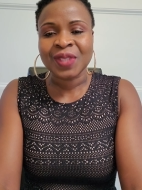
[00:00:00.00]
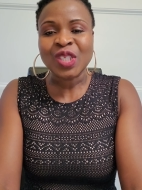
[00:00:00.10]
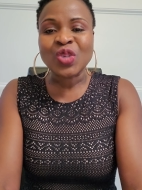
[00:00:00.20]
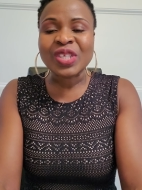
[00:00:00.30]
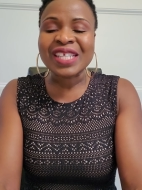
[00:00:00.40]

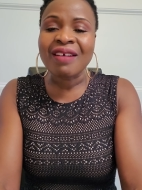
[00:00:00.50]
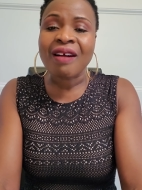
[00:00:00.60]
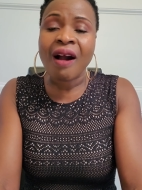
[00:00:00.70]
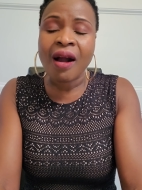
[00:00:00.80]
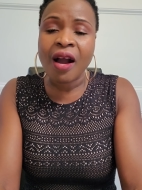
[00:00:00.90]
to stay
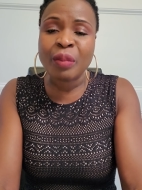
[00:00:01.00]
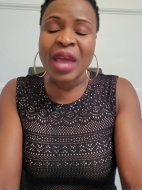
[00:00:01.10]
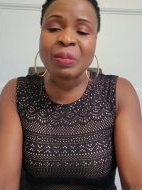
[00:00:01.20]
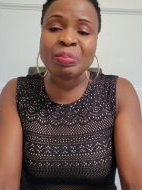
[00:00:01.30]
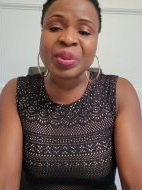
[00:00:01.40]
calm
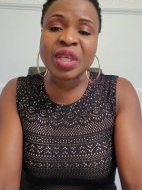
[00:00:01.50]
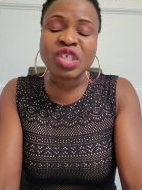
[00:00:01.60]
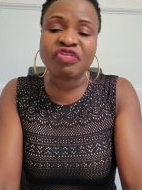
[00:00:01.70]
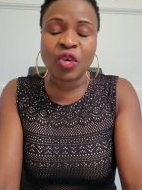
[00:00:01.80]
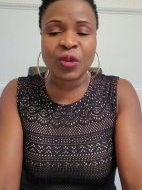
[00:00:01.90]
and
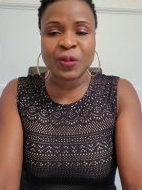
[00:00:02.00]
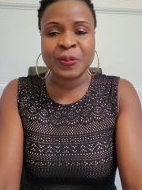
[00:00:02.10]
peaceful.